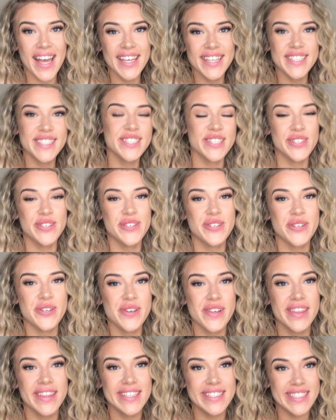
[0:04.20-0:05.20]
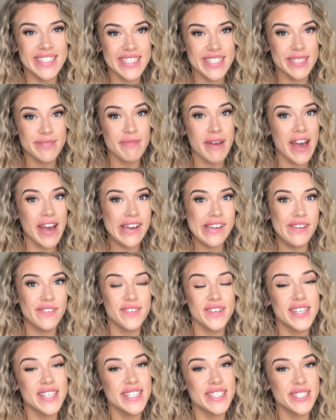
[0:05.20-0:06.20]
Hi, so this is my
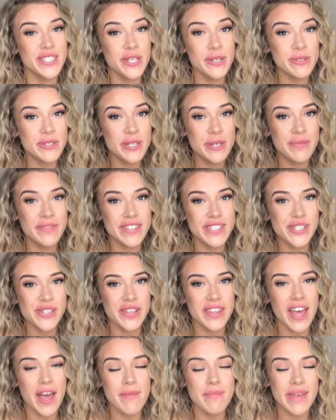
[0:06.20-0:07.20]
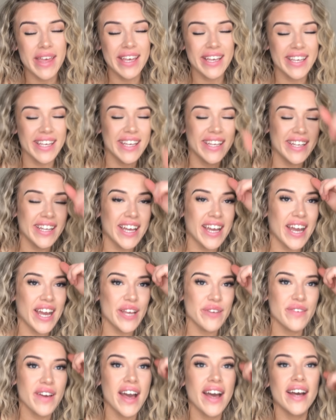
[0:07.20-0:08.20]
first YouTube video that I'm making.
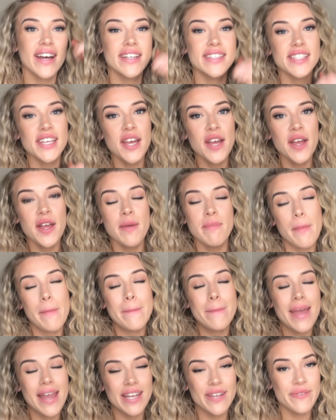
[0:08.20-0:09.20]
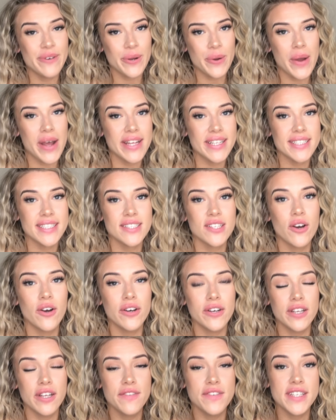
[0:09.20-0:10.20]
I've had many requests
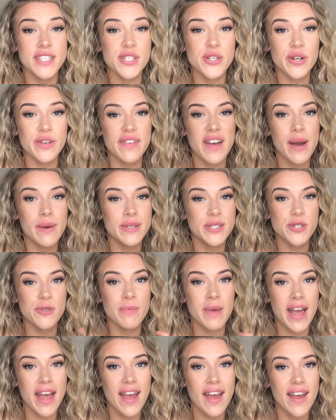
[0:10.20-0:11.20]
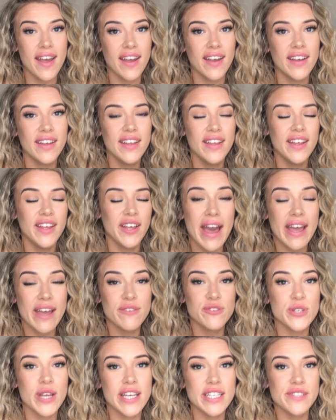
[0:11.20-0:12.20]
on a video of how I do my hair. I
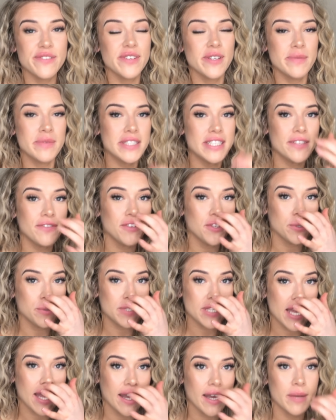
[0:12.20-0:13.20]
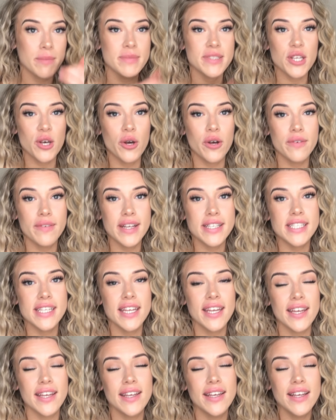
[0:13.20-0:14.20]
have tried to film this a few times
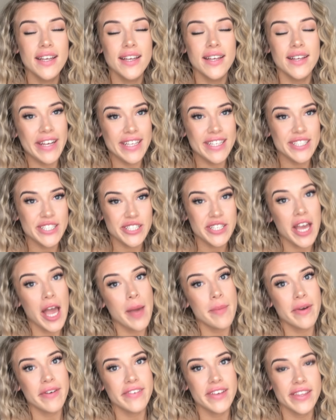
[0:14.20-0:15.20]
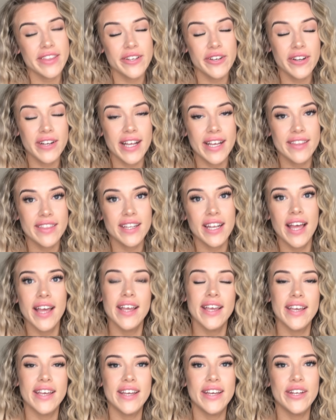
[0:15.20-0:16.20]
already, and each time I've either not liked the
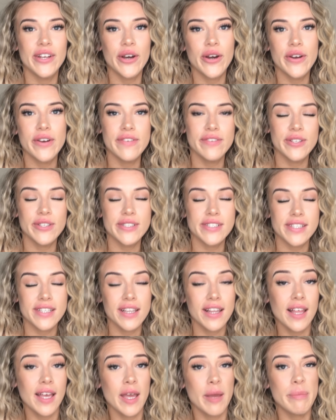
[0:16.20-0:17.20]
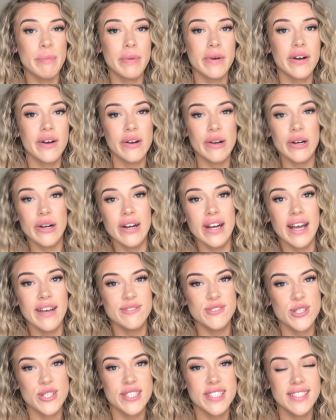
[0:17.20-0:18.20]
lighting, or I've looked a clip, or
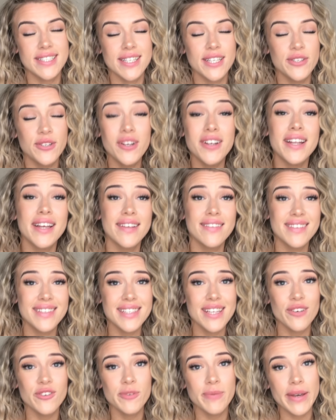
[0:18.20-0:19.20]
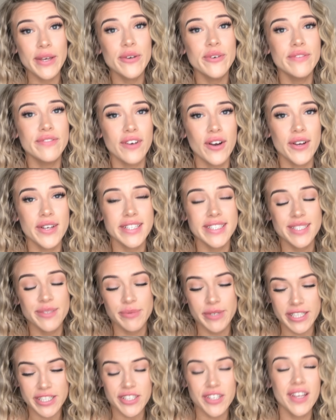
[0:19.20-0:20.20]
I've just not liked the sound of my own voice,
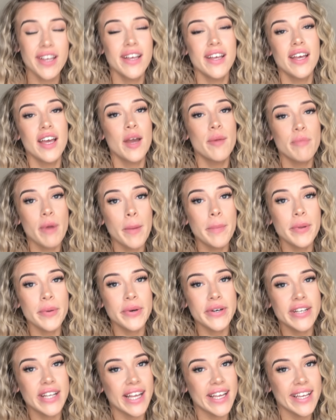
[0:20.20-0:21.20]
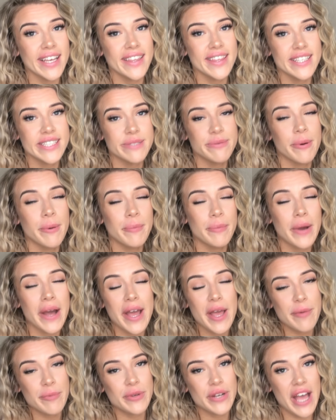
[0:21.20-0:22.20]
which probably won't like in this one, but
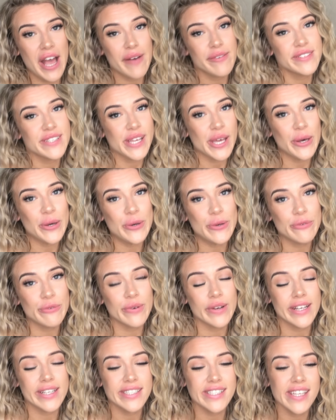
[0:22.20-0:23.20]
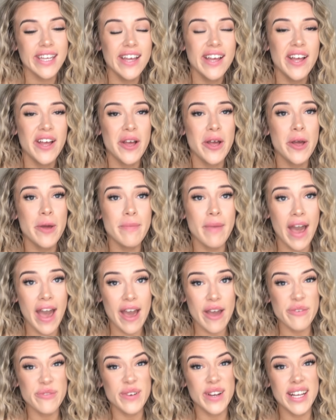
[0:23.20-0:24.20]
I am going to have to get over it. I
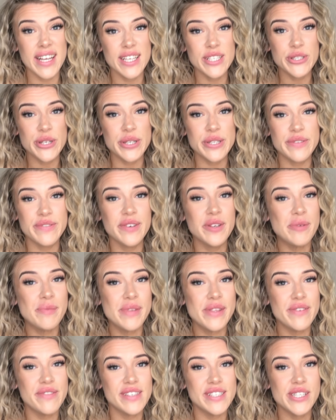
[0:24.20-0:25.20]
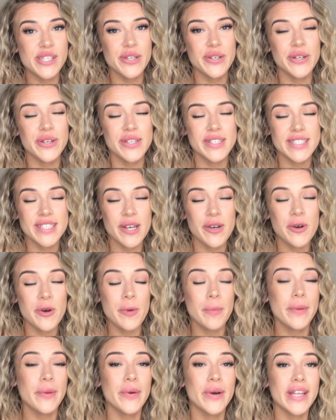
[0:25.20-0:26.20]
have really enjoyed filming the video, so I
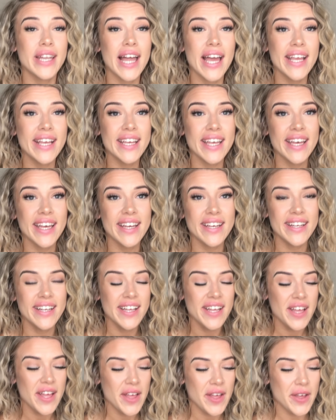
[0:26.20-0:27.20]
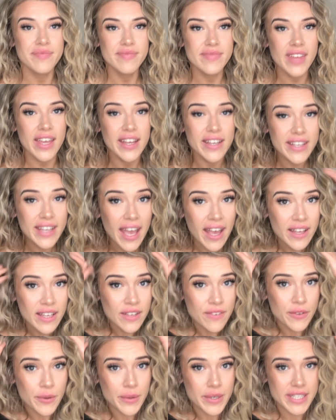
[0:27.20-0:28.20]
hope you all like it. And yeah,
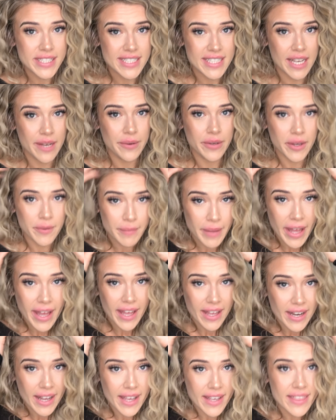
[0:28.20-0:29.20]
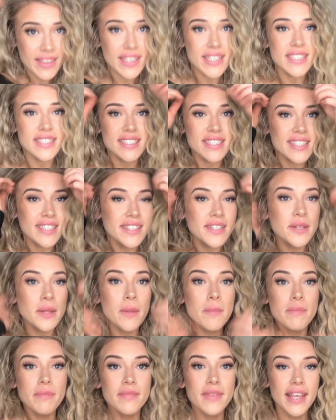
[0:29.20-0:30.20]
if you want to see how I got my hair like this,
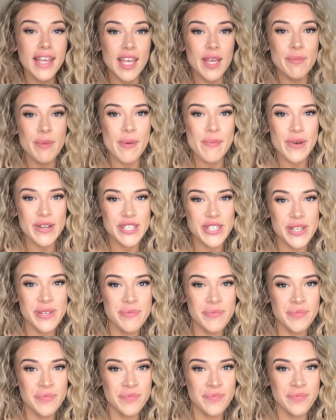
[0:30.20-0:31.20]
keep on watching.